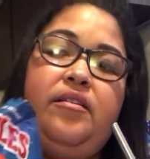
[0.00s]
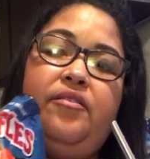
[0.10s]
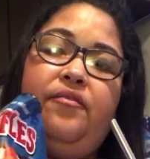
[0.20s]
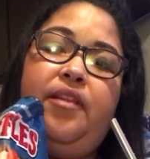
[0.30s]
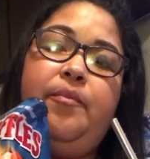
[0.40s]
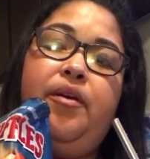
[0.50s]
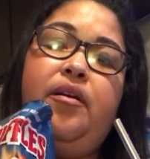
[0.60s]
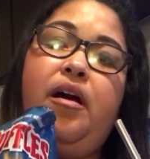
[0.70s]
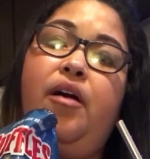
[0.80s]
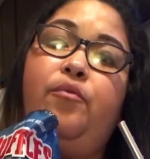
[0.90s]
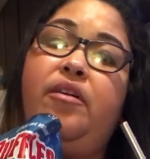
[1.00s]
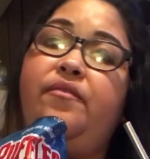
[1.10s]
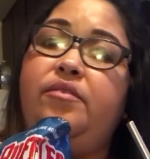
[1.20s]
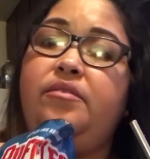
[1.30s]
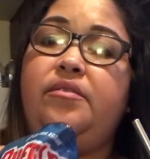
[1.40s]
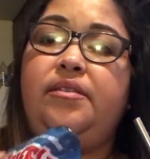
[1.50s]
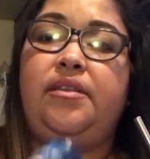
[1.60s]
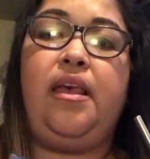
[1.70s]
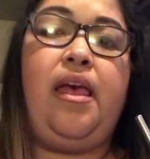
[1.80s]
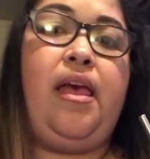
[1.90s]
flaming hot ruffles
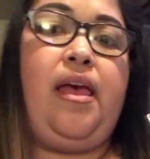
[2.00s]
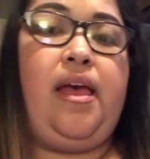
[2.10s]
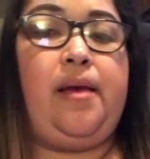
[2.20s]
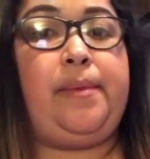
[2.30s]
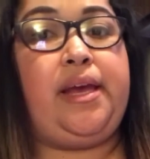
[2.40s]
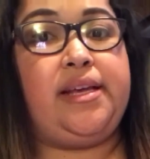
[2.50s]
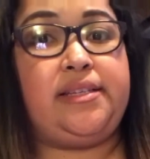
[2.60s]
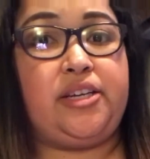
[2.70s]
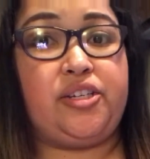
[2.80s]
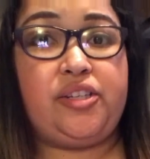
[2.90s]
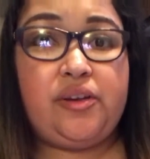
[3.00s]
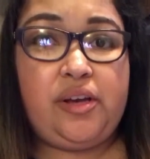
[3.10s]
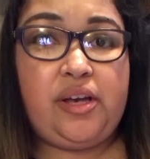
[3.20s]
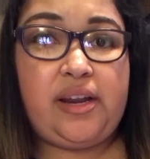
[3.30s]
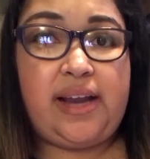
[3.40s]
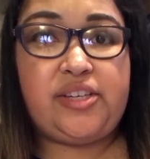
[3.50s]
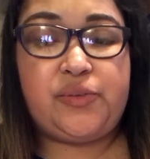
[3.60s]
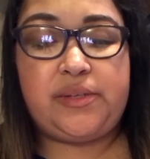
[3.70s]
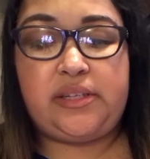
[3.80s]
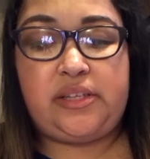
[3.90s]
because they are so good. I
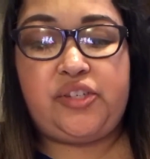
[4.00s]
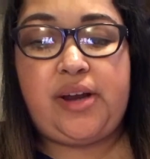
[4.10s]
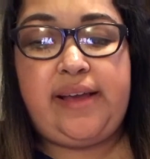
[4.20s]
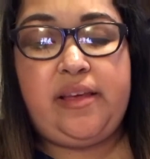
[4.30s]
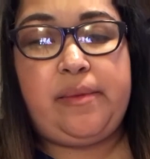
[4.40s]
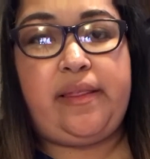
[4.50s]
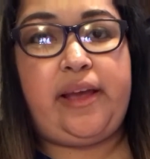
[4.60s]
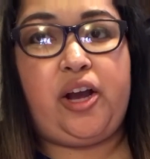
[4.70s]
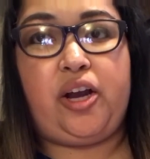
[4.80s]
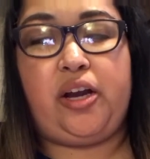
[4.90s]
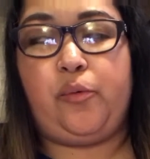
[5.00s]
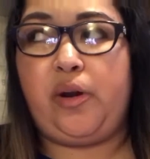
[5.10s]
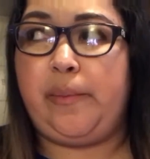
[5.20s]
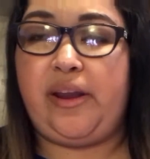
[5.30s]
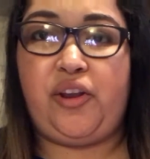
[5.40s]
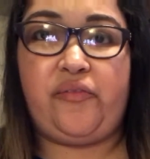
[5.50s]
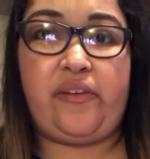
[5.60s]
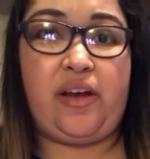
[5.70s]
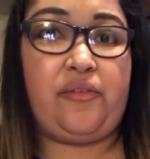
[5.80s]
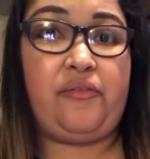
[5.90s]
just recently tried them and they are one of my
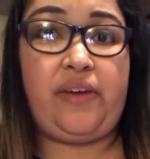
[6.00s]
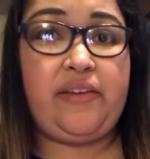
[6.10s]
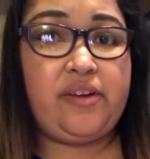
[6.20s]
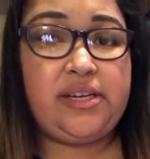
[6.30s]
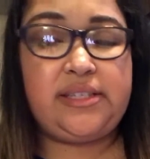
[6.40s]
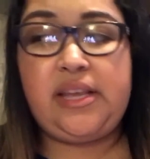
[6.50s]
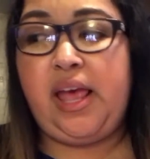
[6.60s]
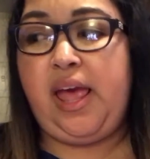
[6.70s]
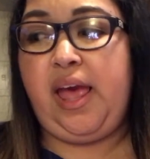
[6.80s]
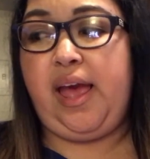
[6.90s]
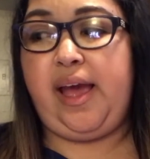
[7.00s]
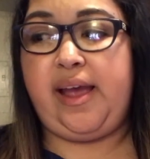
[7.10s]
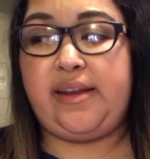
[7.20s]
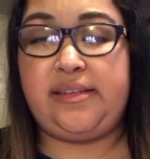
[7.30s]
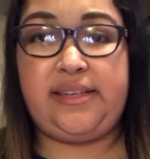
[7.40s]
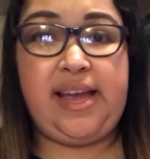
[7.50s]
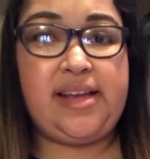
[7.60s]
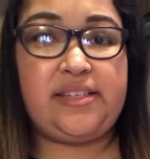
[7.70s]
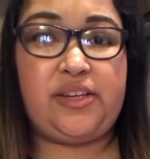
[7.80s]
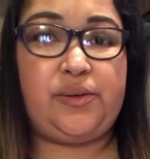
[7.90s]
newfound favorites. And
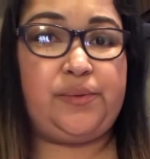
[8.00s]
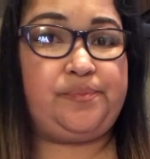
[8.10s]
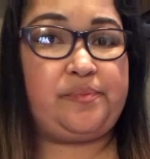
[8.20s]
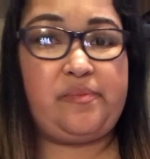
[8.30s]
yeah, so